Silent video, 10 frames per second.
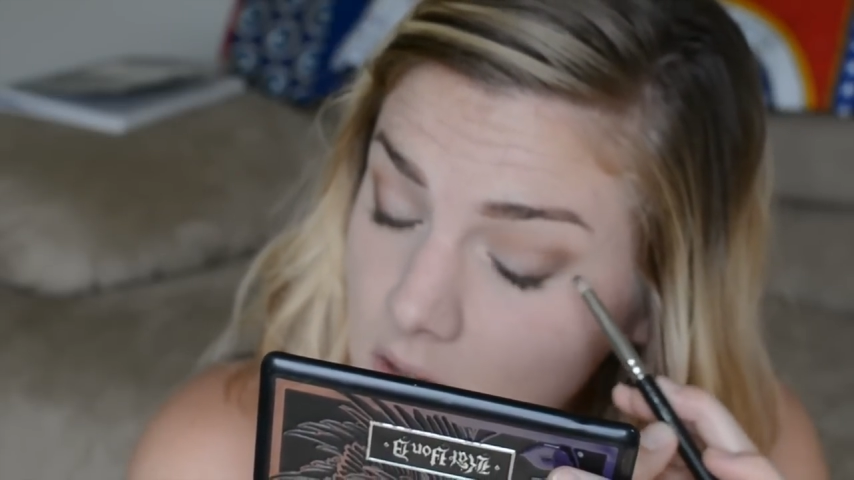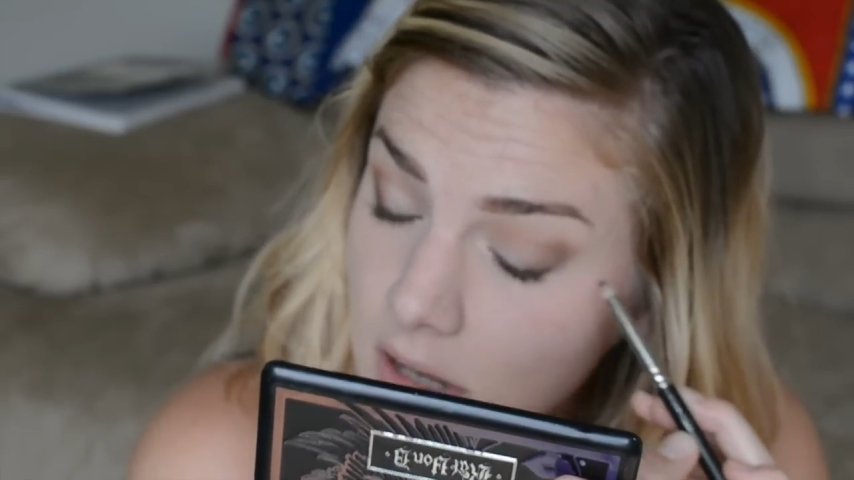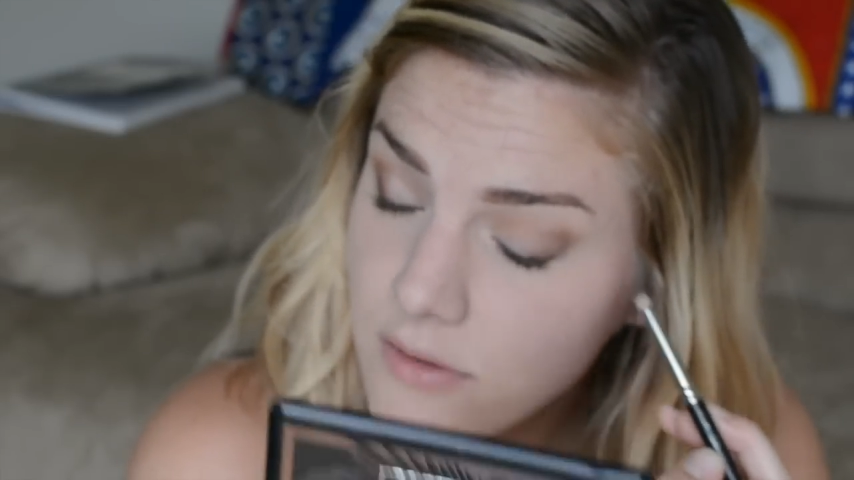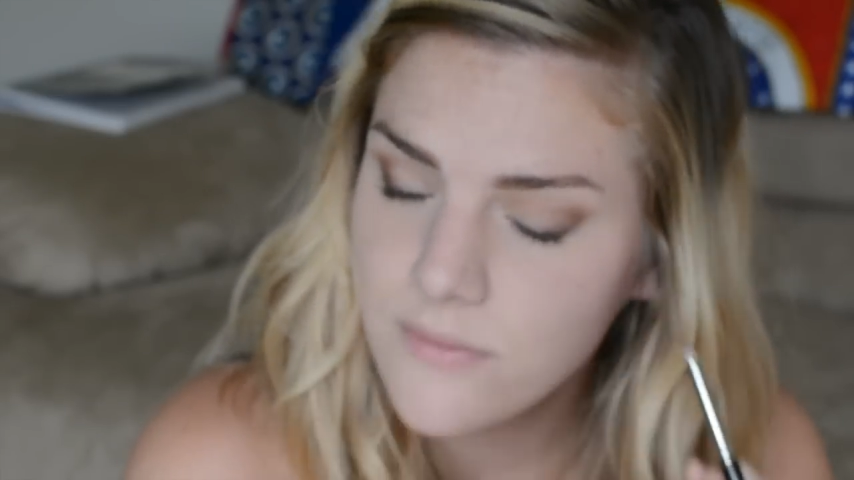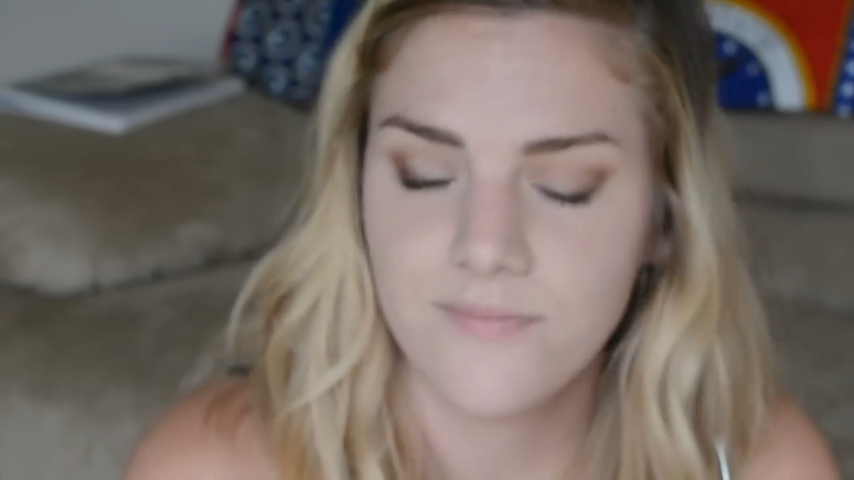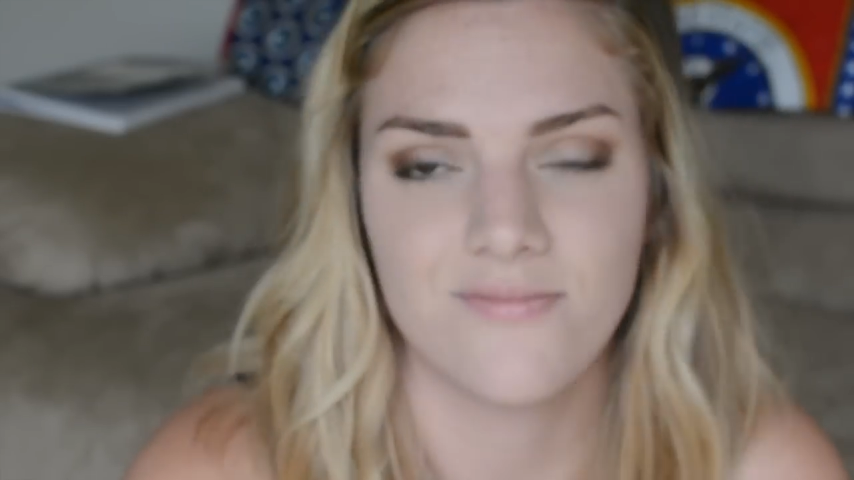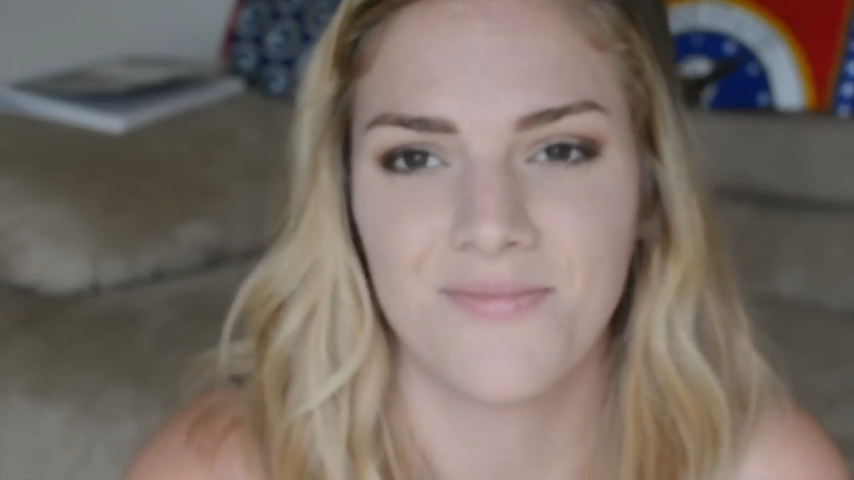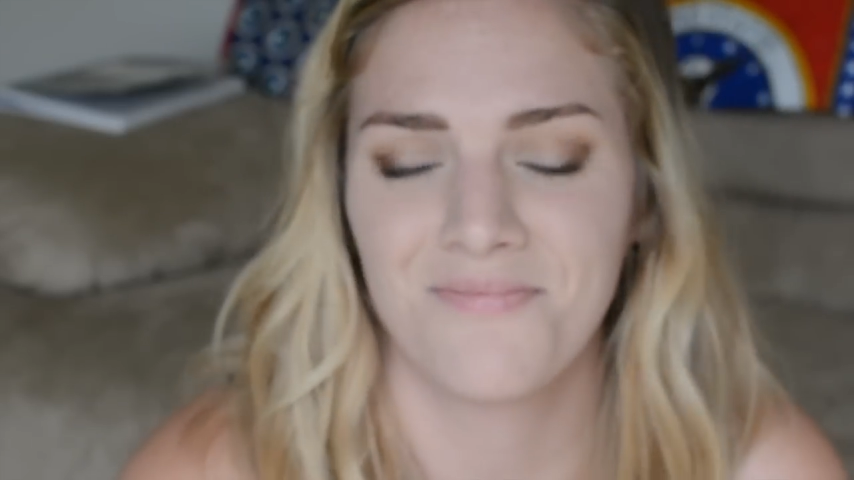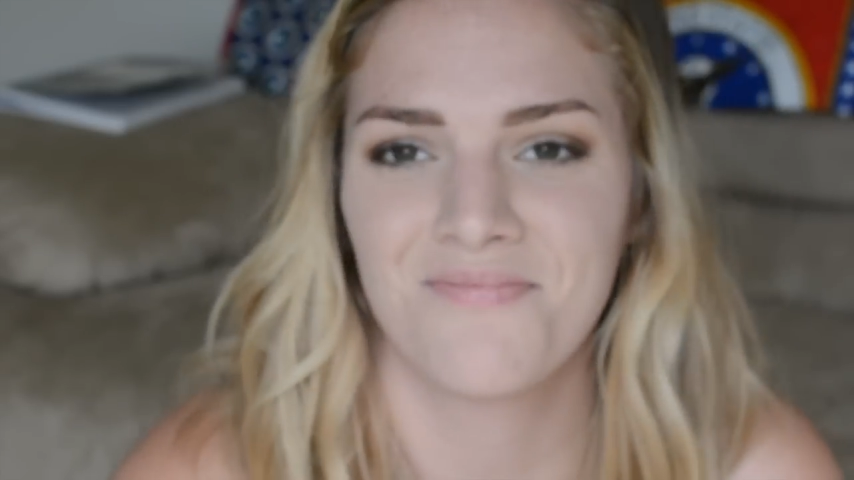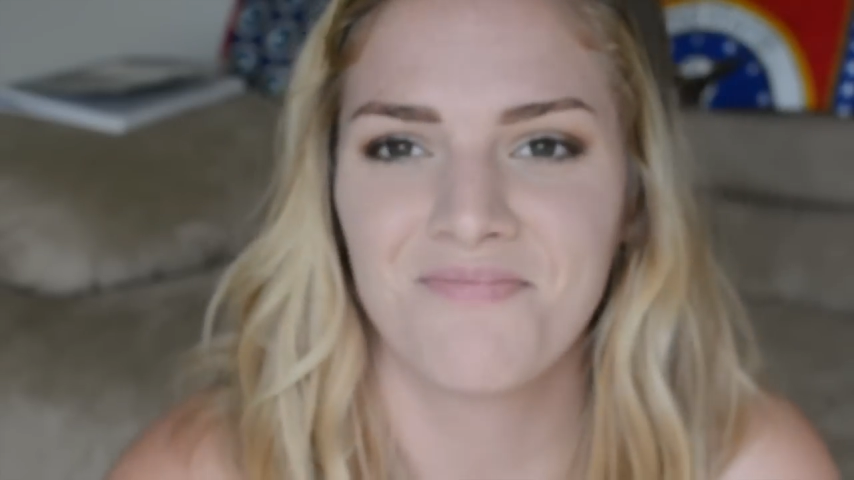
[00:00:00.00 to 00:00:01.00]
Should I do?
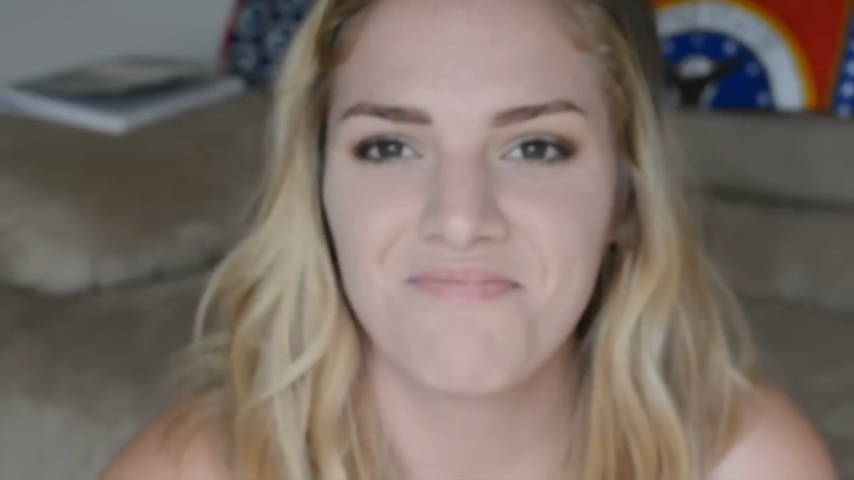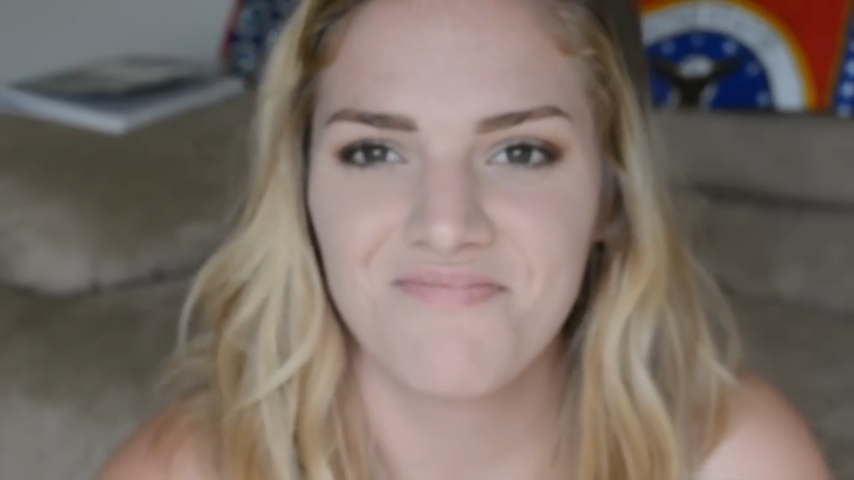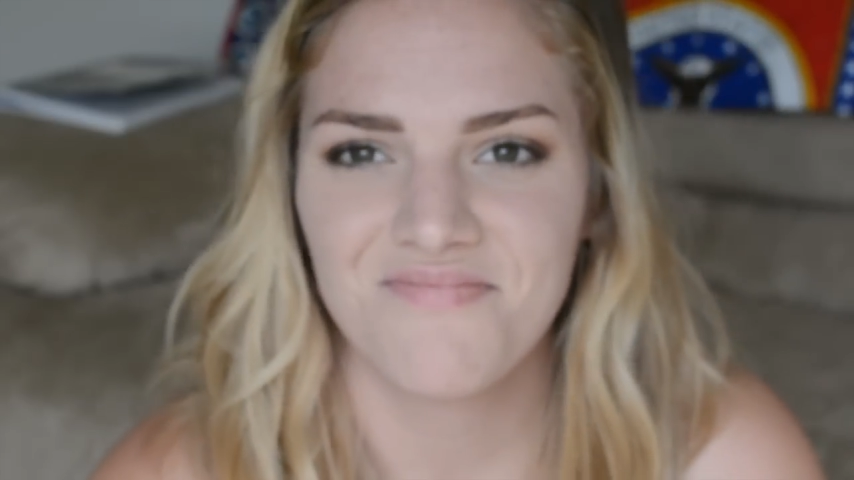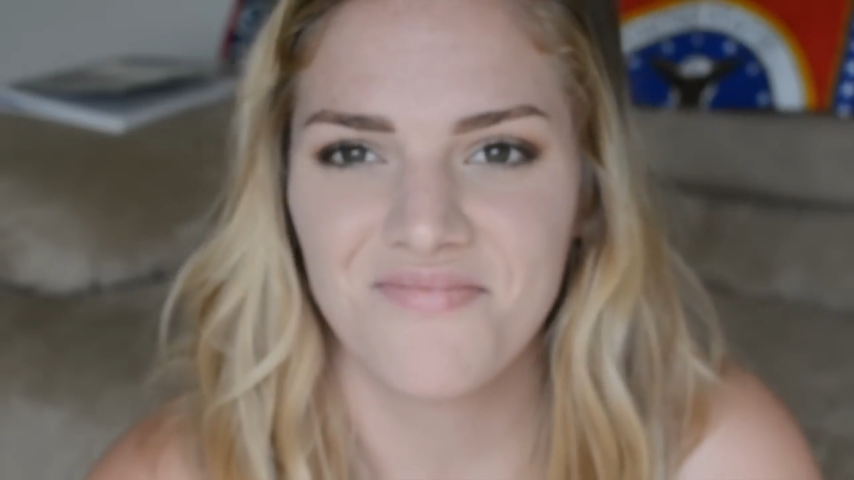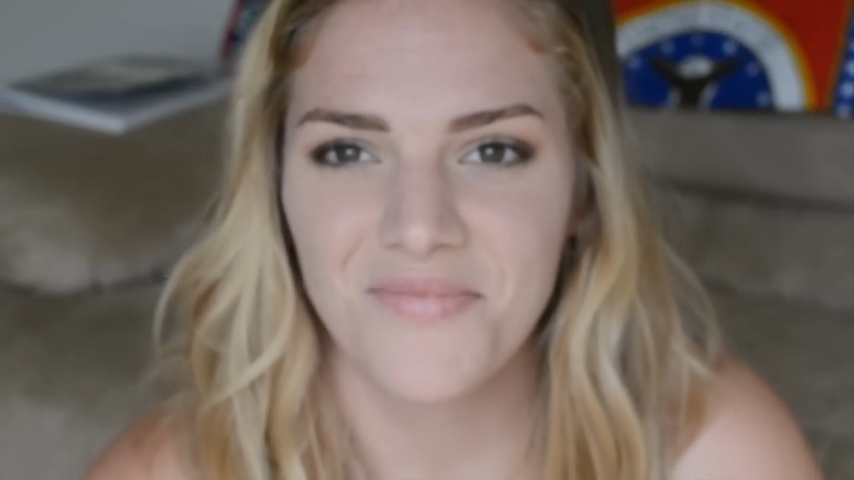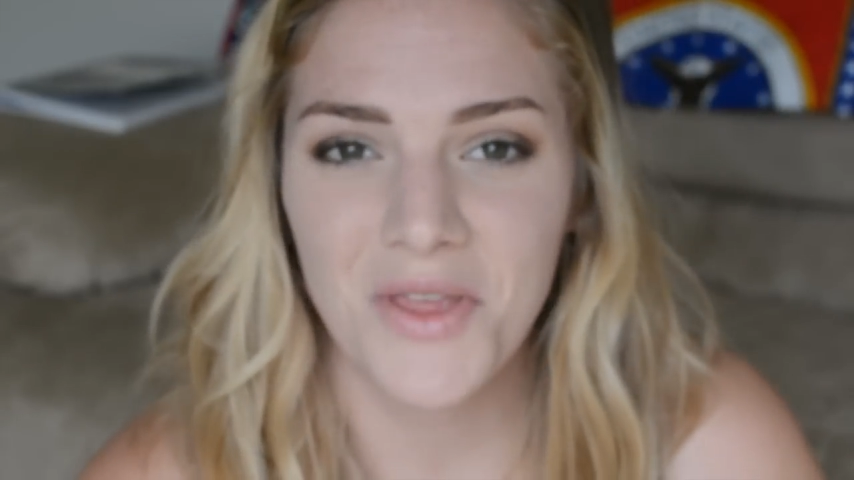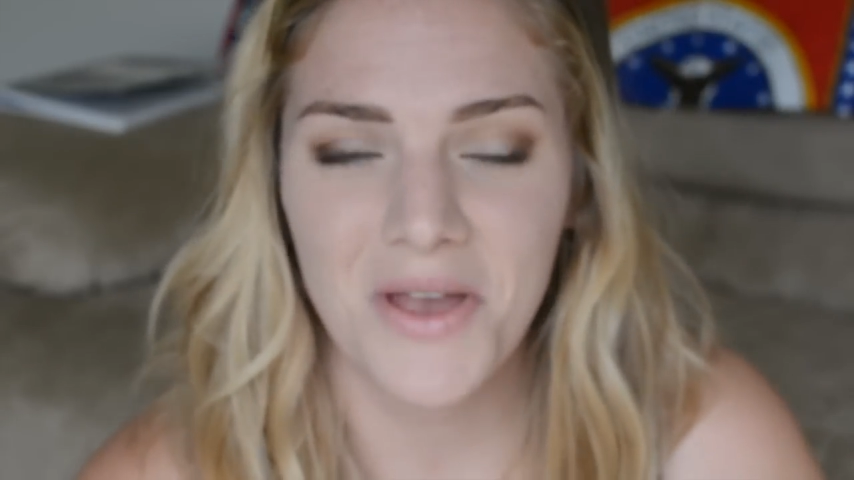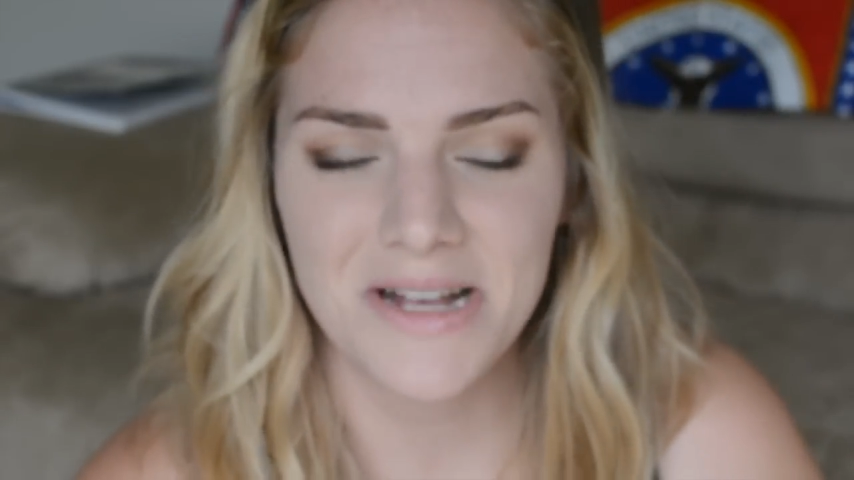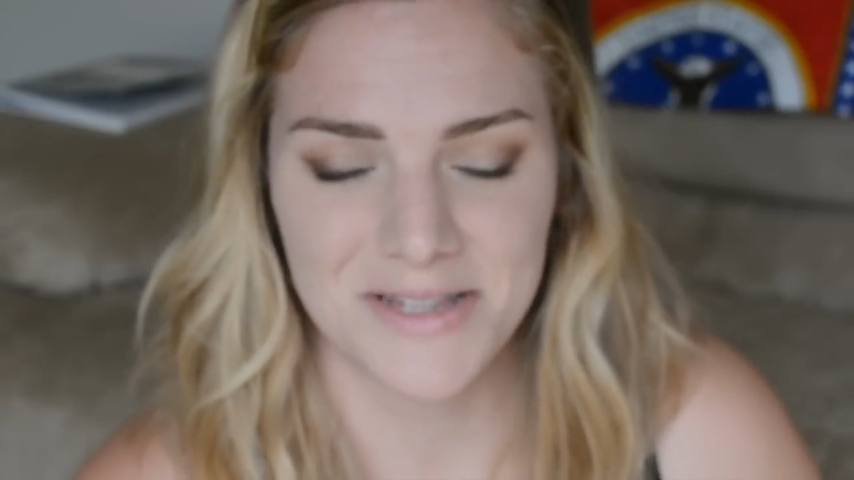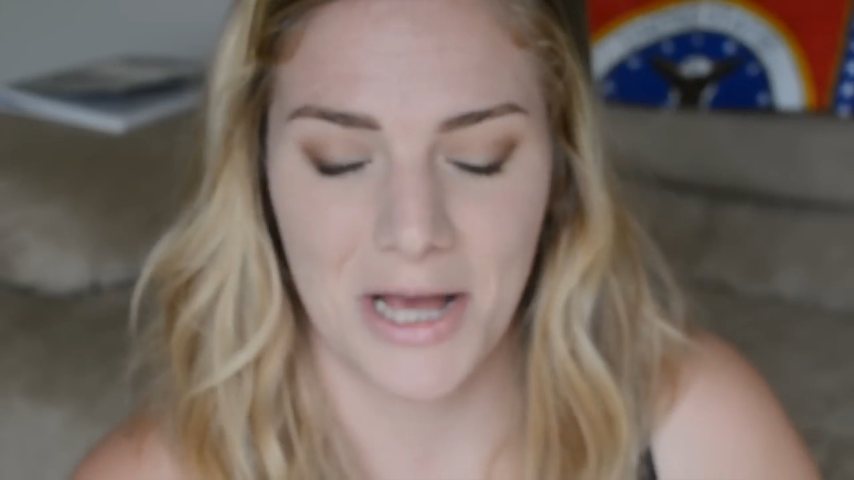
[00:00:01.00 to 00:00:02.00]
Is